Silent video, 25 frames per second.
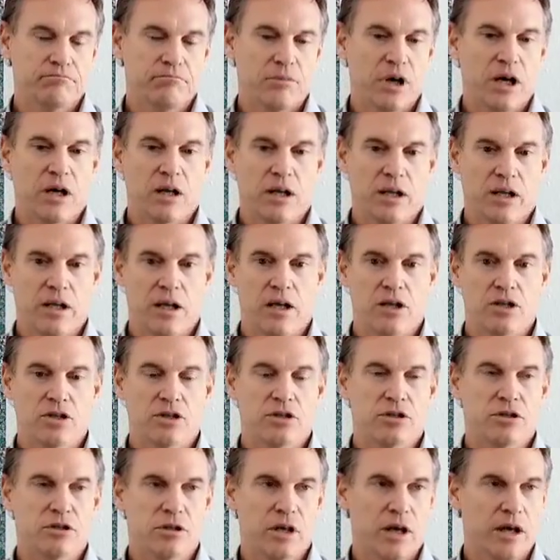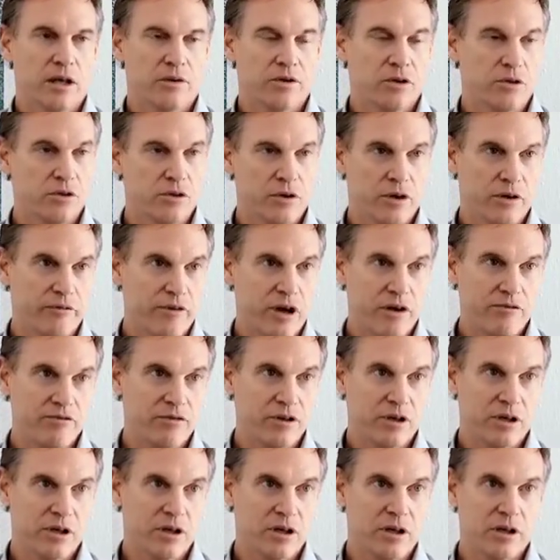Bangladesh and the Horn of
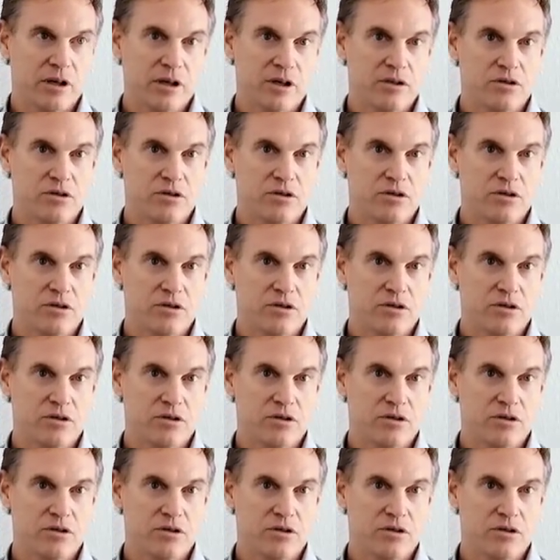Africa